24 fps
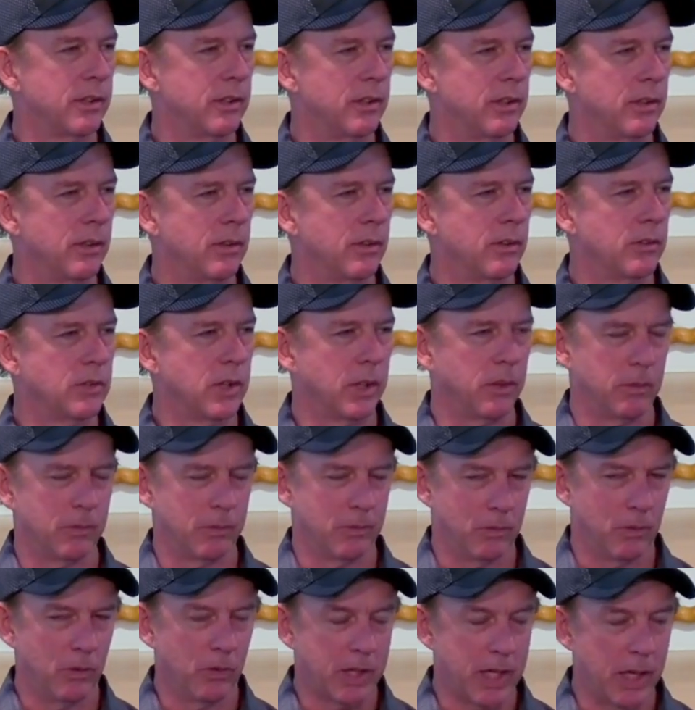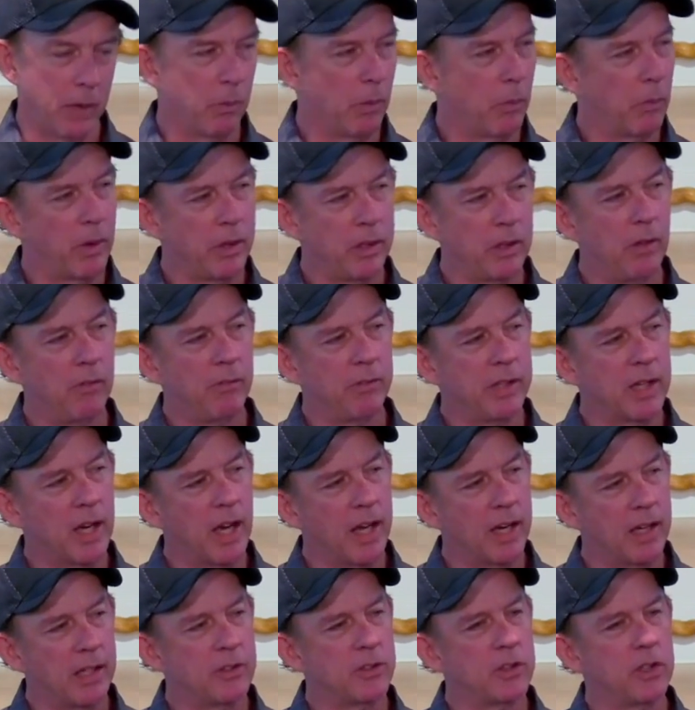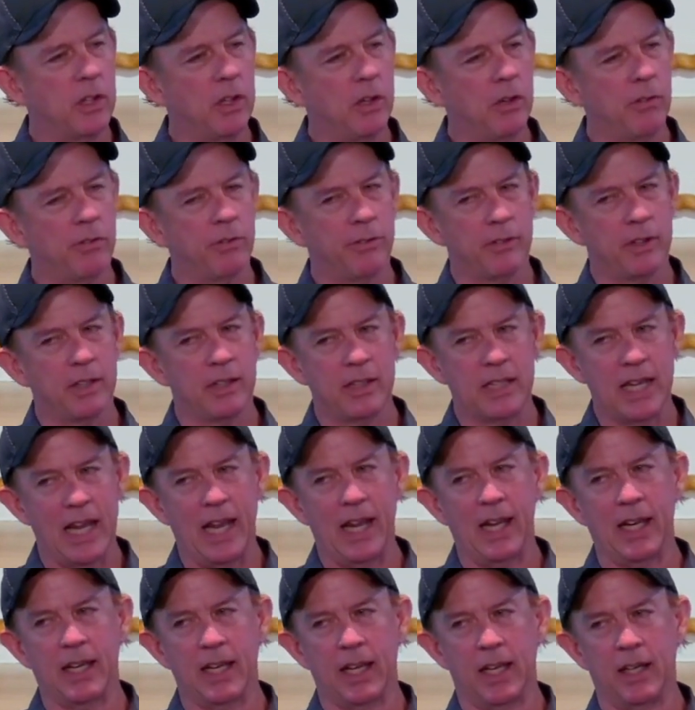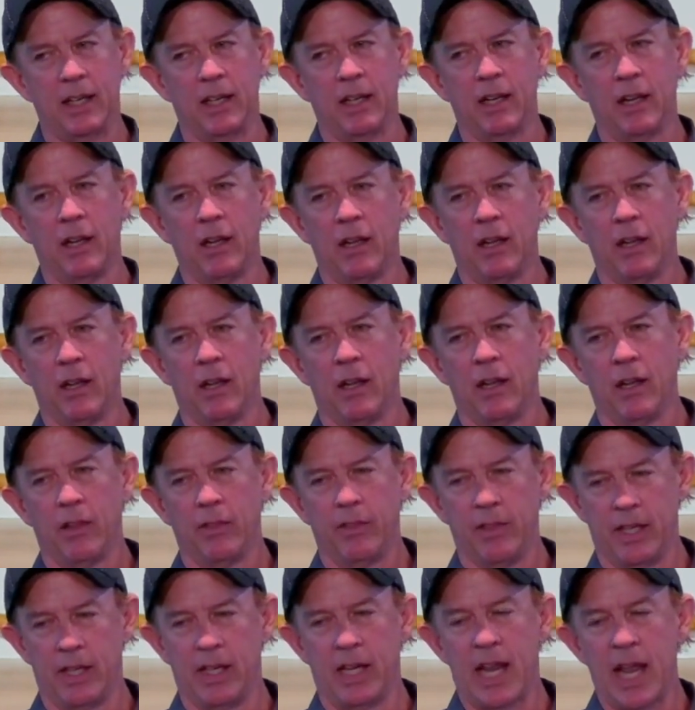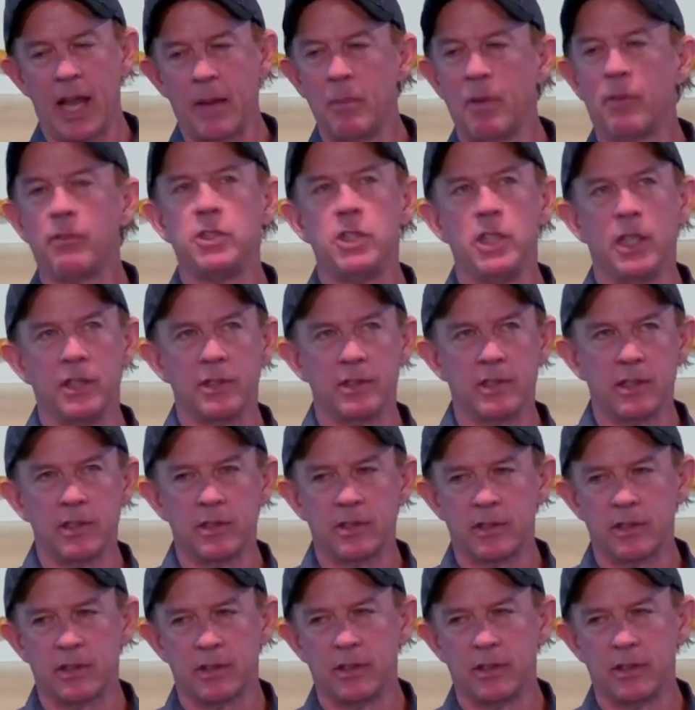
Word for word: It's like, okay, well, what you've done is you've taken the name of Jesus